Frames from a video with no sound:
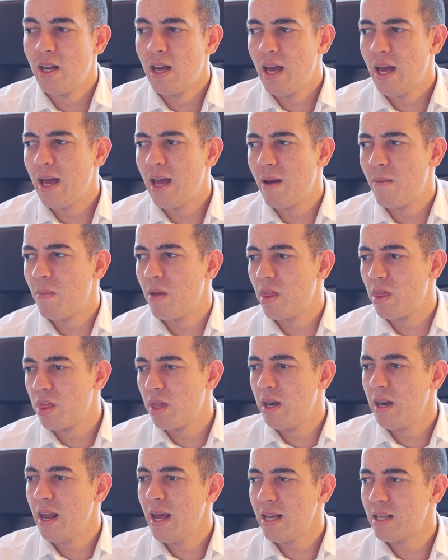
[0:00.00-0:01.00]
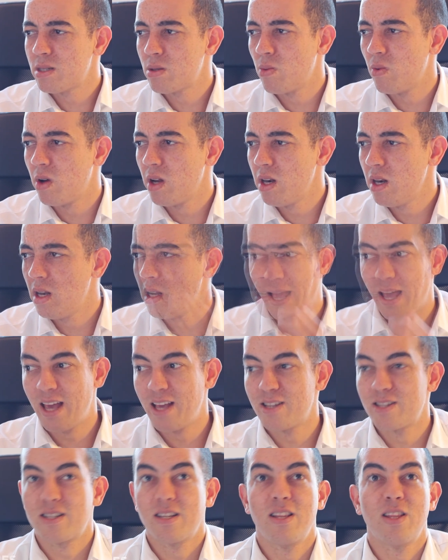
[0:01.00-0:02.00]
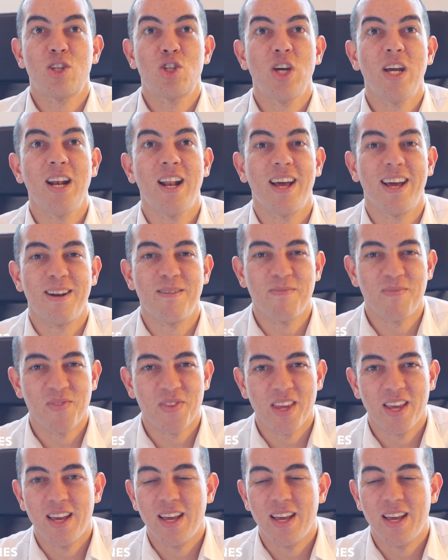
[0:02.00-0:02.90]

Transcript: The next one is chin line.